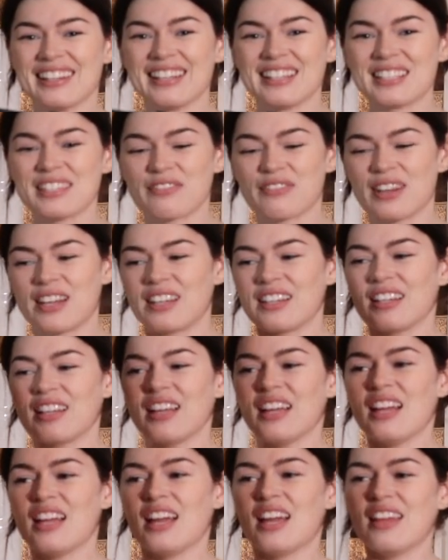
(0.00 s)
That's fun.
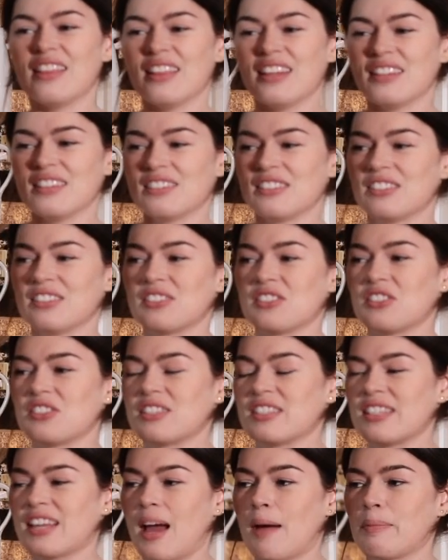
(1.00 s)
And then to
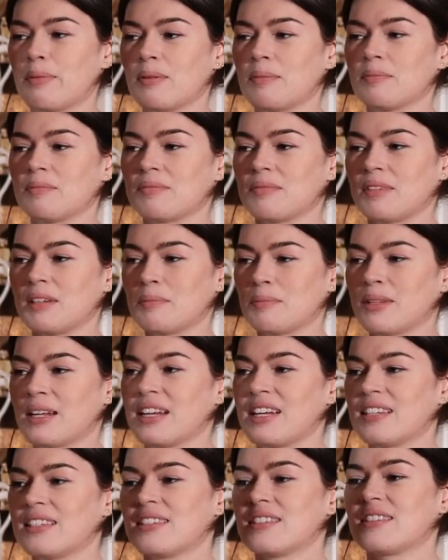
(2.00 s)
just snap them in
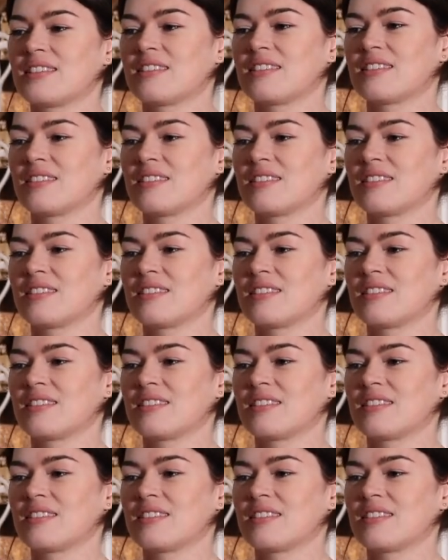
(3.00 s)
place,